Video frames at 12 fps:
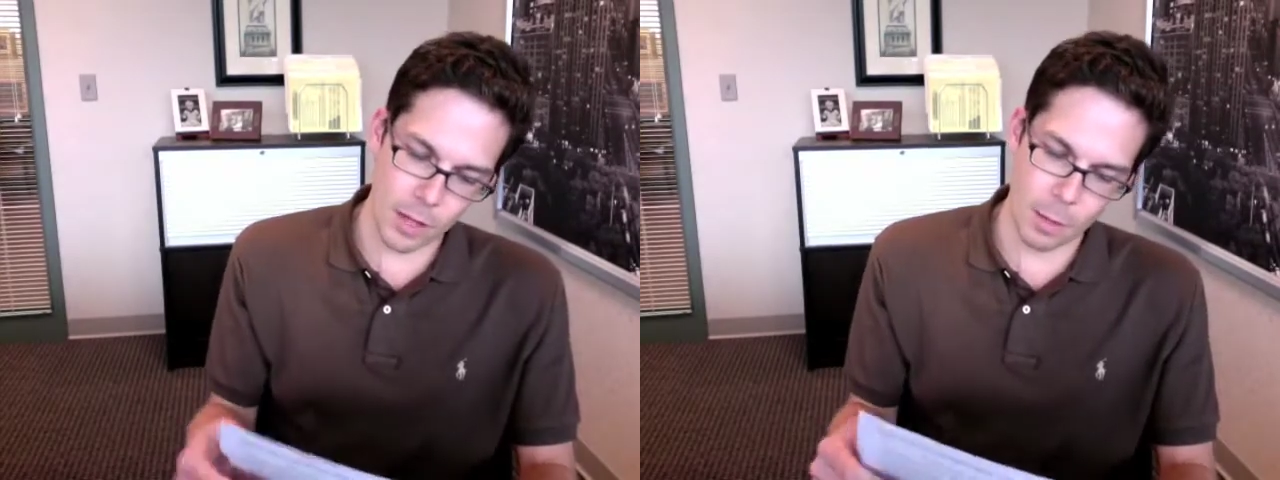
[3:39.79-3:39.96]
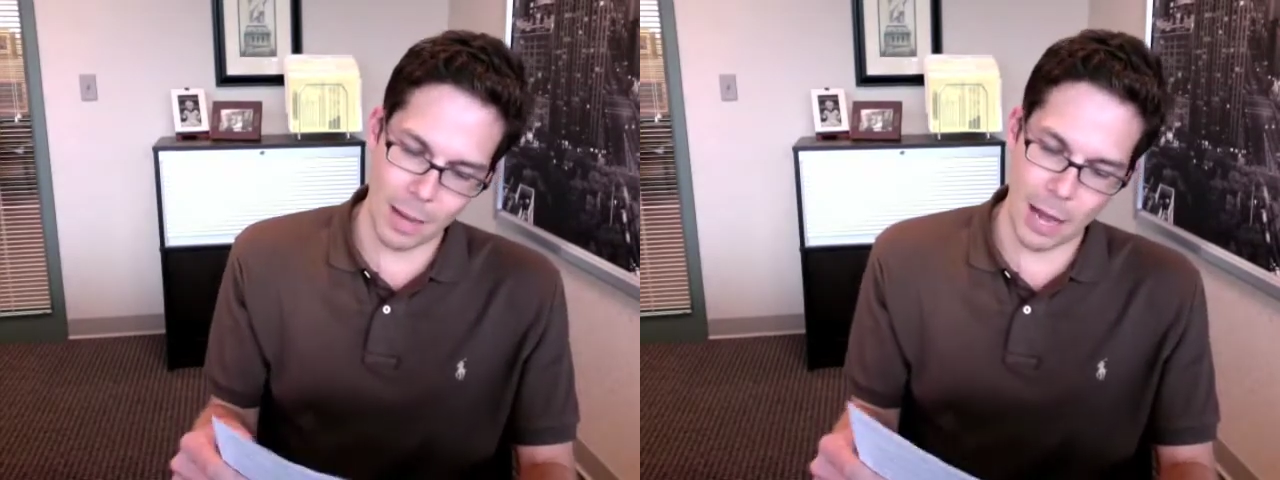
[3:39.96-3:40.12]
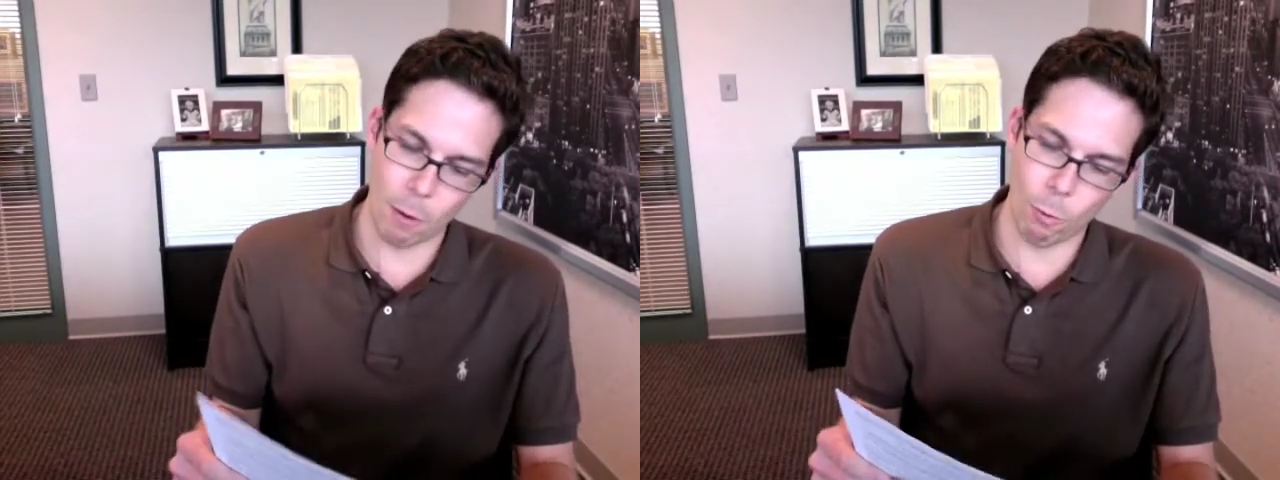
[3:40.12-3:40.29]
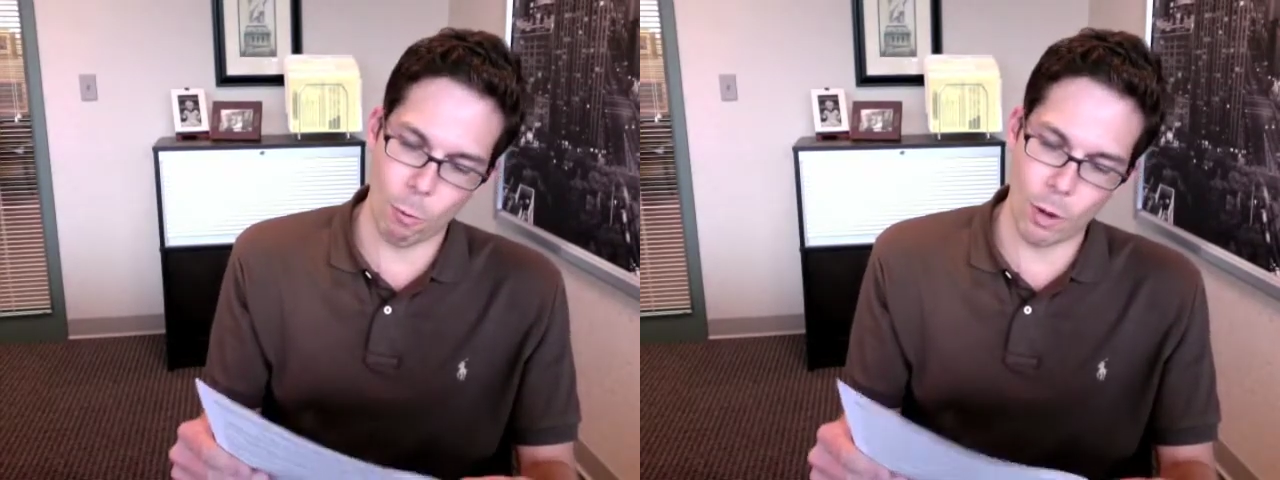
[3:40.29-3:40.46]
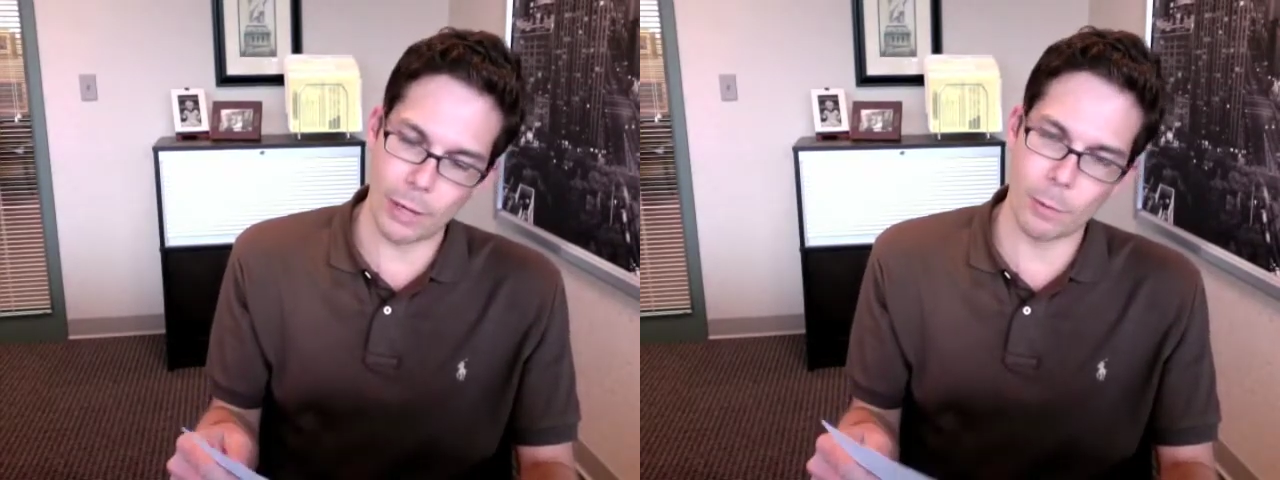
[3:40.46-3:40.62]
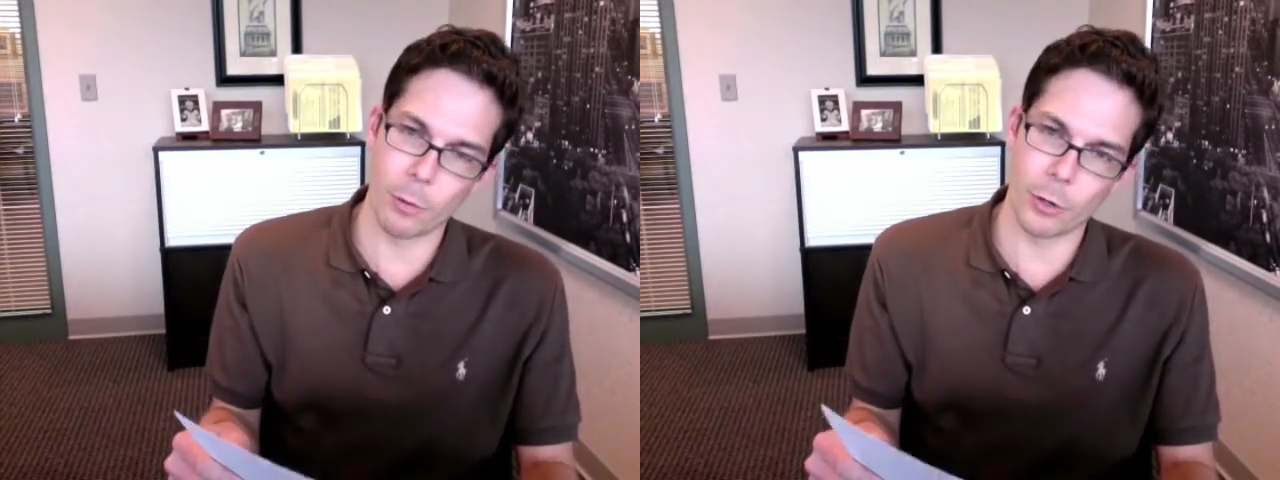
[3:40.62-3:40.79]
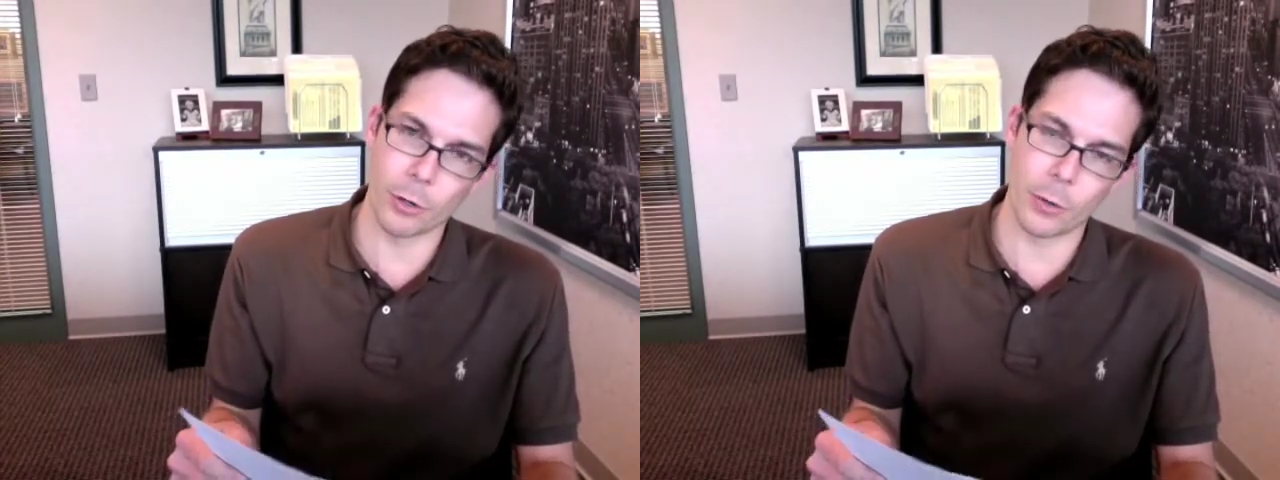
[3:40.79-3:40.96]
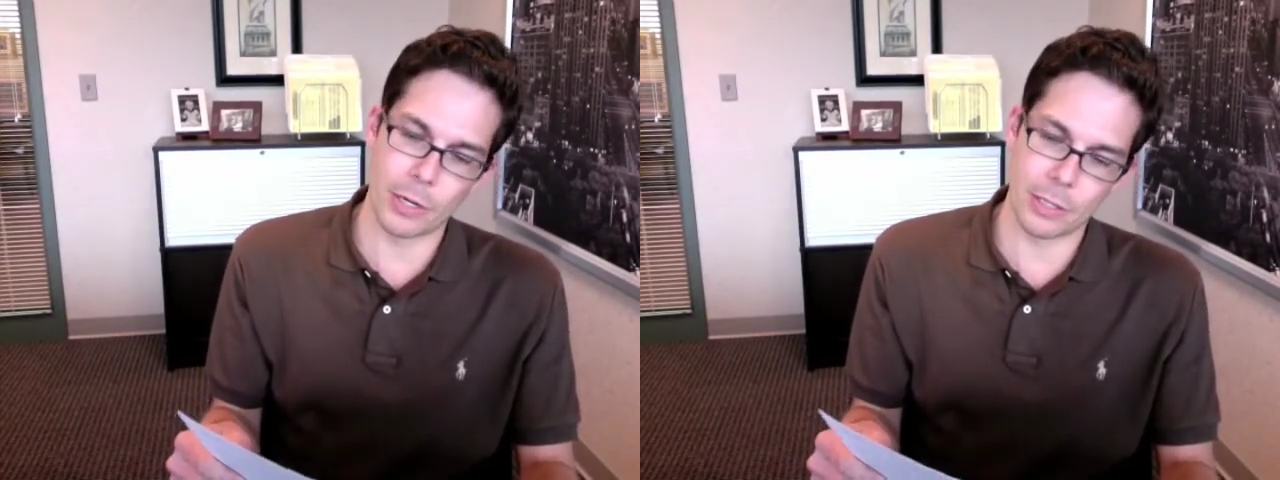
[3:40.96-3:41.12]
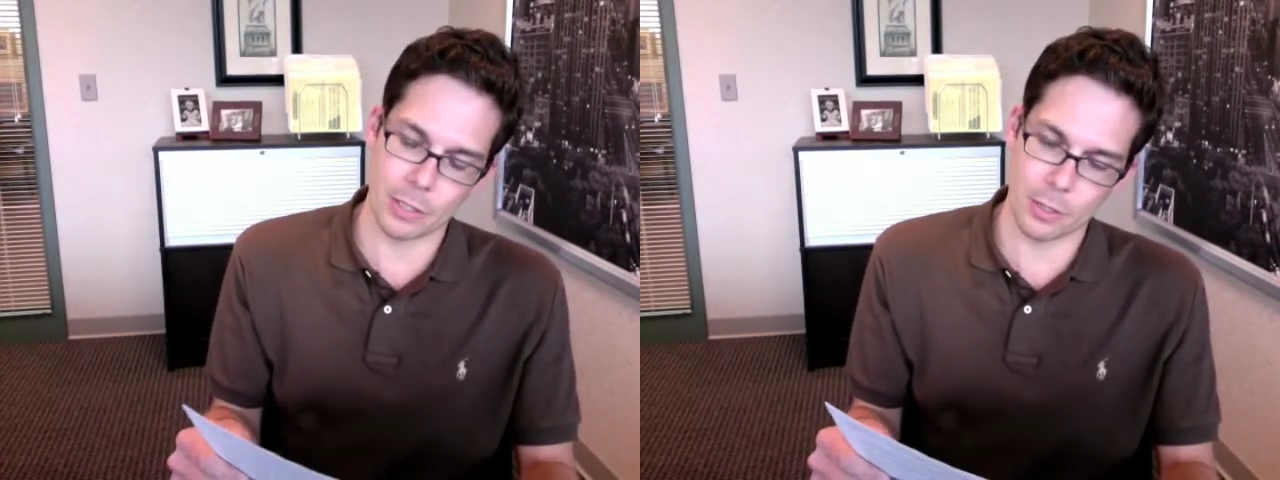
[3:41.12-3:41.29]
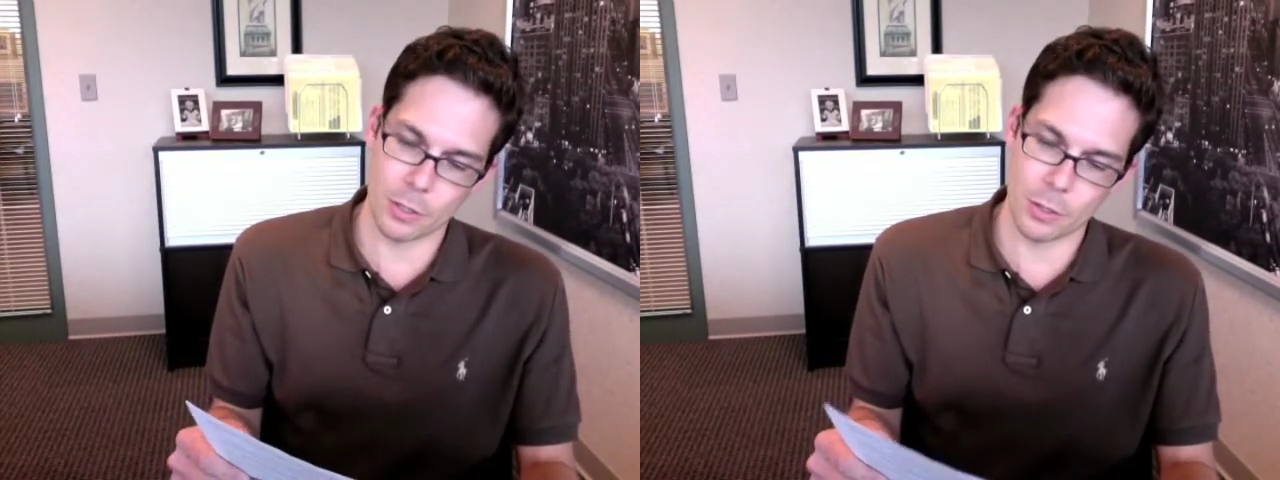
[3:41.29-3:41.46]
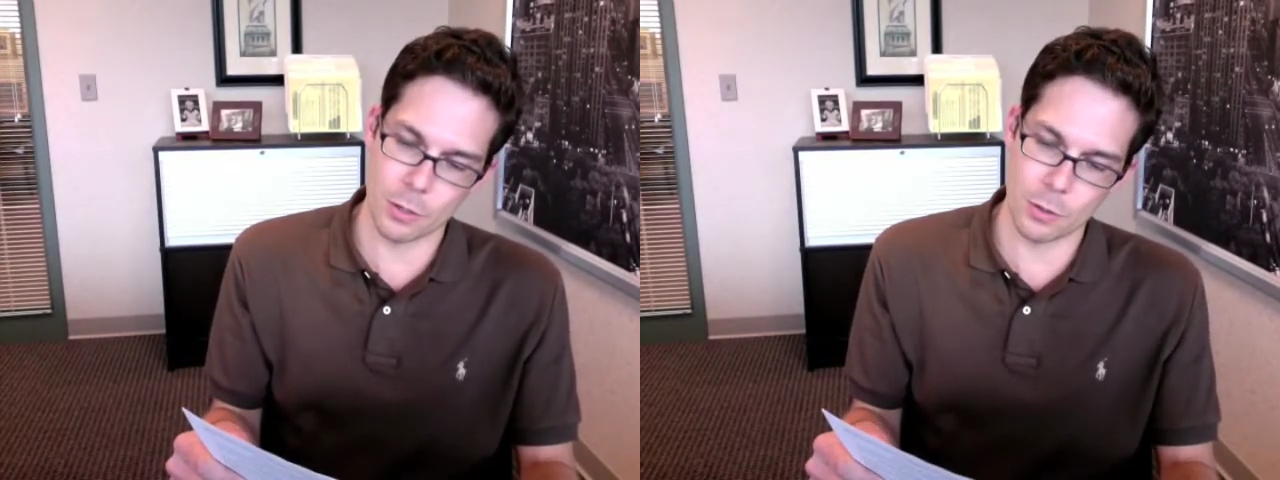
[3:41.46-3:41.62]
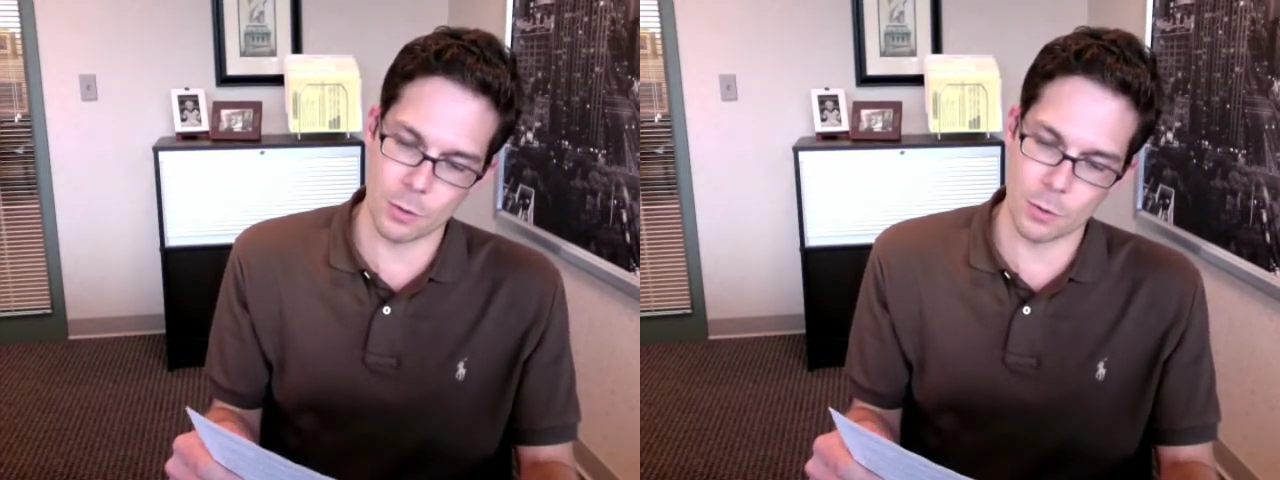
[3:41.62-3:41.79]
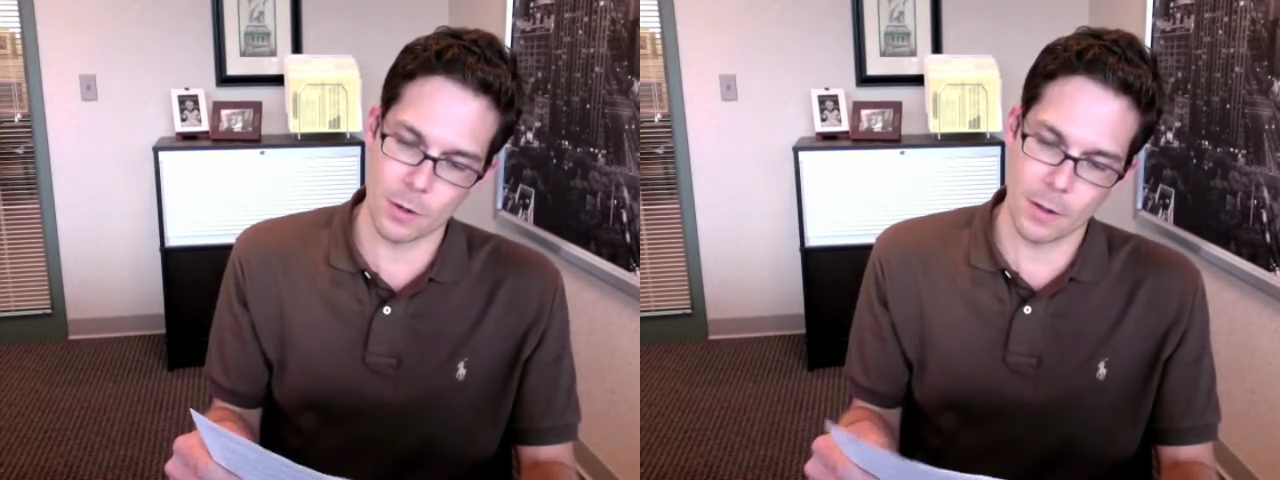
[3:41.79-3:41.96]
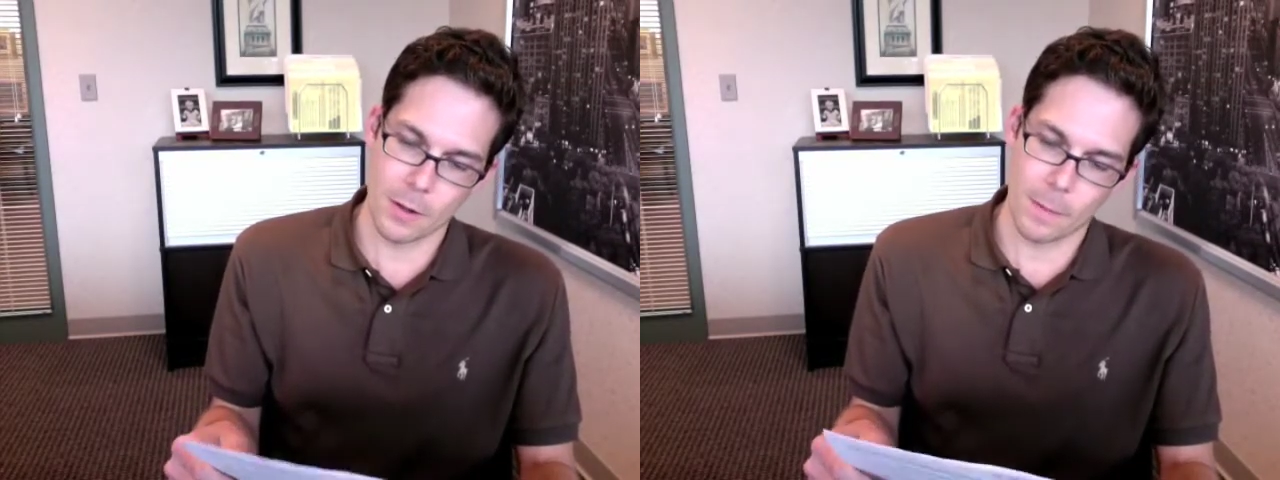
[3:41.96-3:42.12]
about what we're going to do.